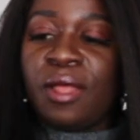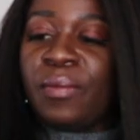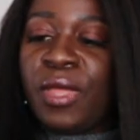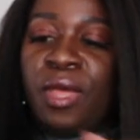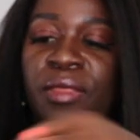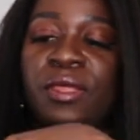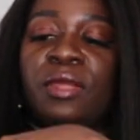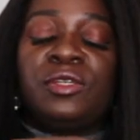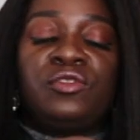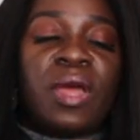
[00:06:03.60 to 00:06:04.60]
up, the
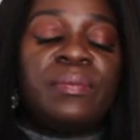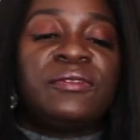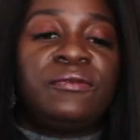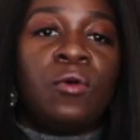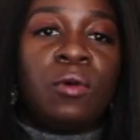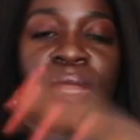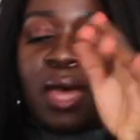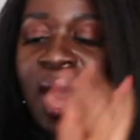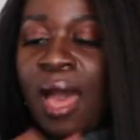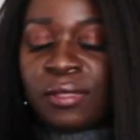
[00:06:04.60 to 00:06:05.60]
other straps fall
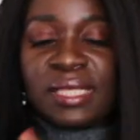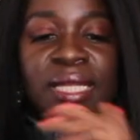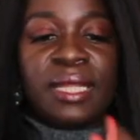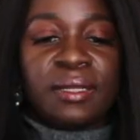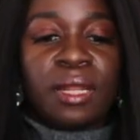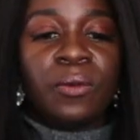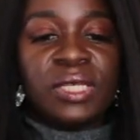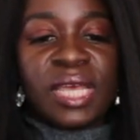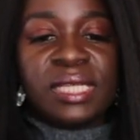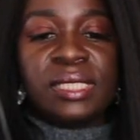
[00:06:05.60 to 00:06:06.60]
outside like that,
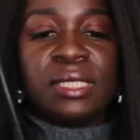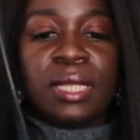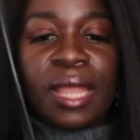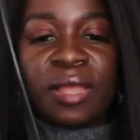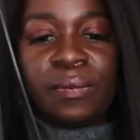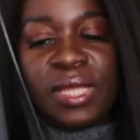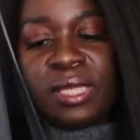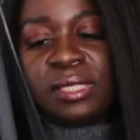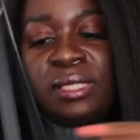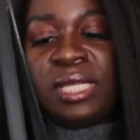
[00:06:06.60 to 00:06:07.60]
which I still like
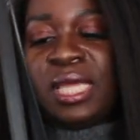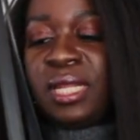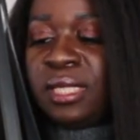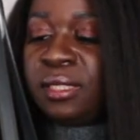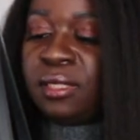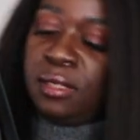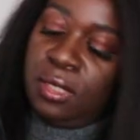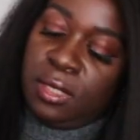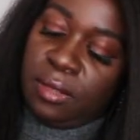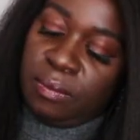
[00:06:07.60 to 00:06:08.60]
because it is
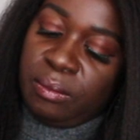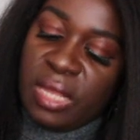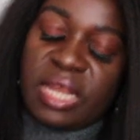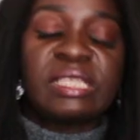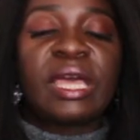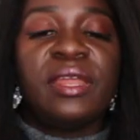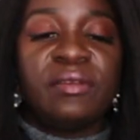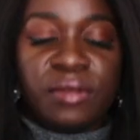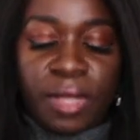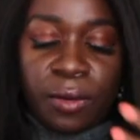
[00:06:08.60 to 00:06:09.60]
kind
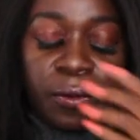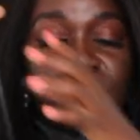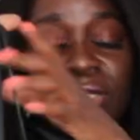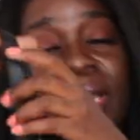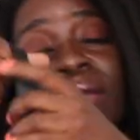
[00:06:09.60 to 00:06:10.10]
of a decoration. I